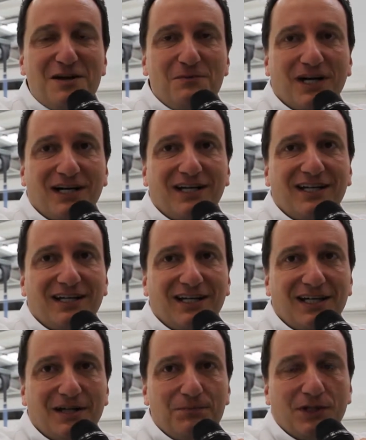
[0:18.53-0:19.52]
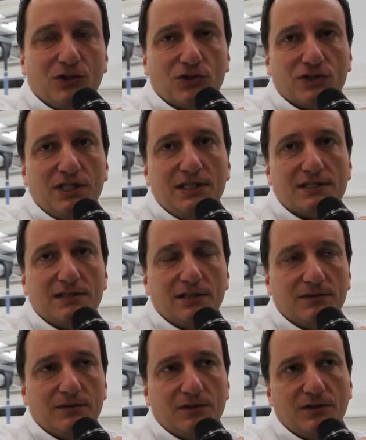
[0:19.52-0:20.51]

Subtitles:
but because it's the